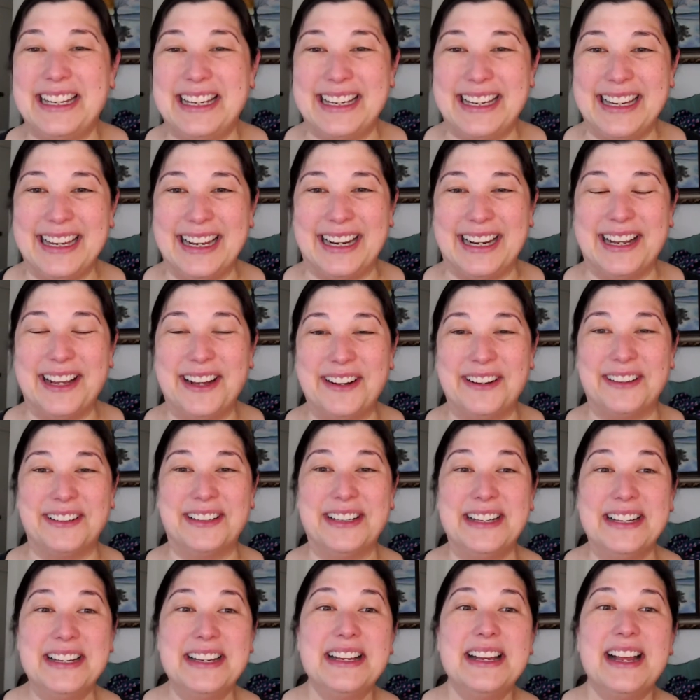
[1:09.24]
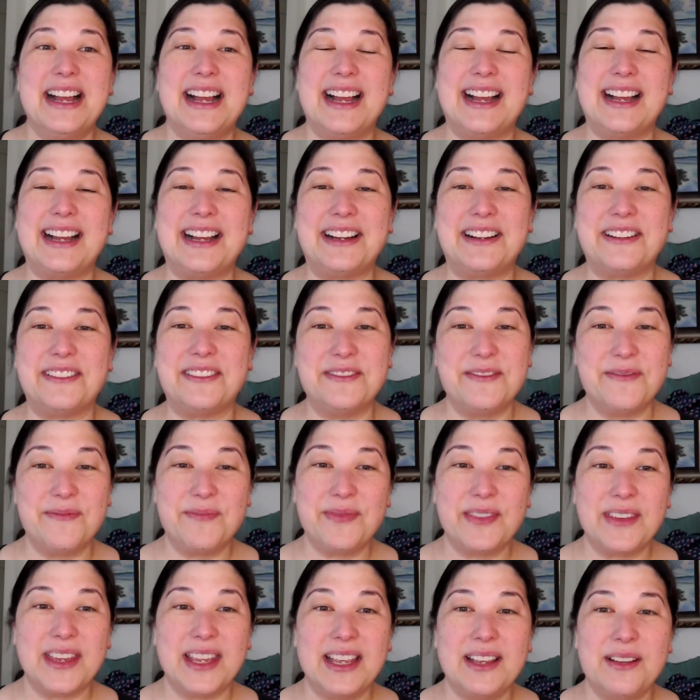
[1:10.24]
you know? Um,
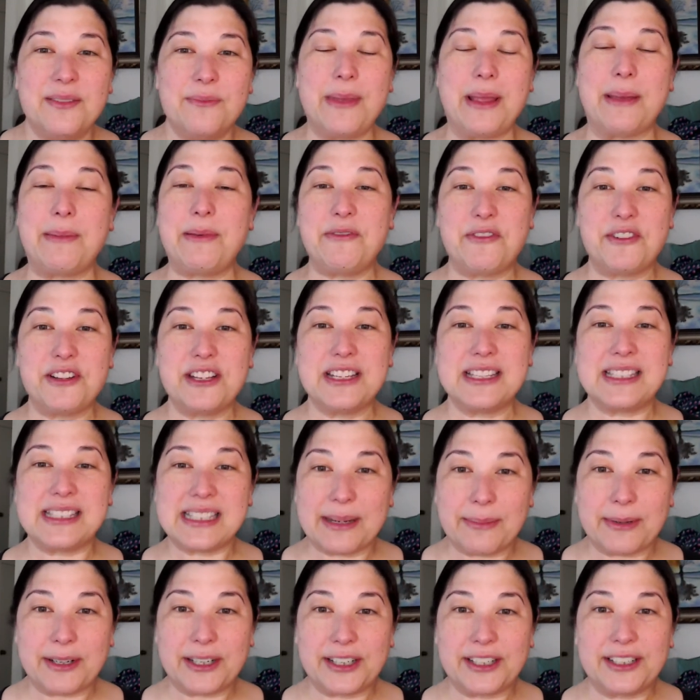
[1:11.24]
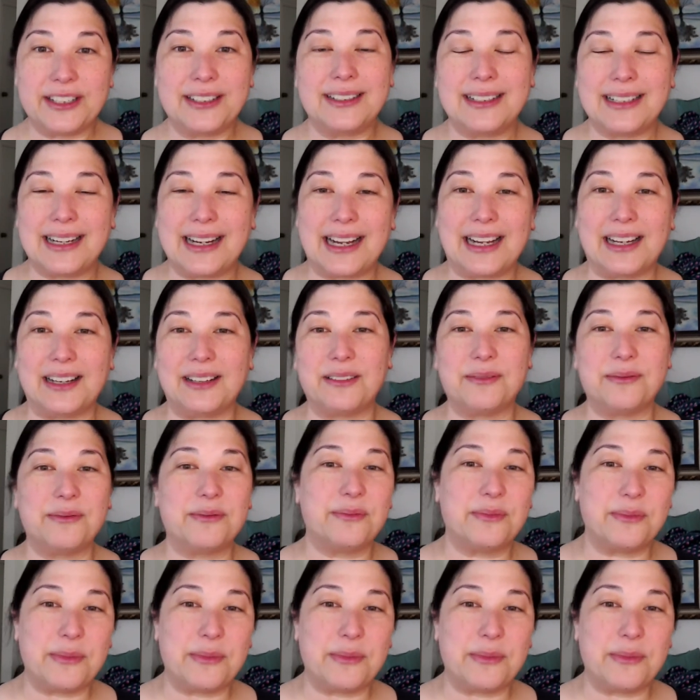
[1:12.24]
maybe for the summer, um,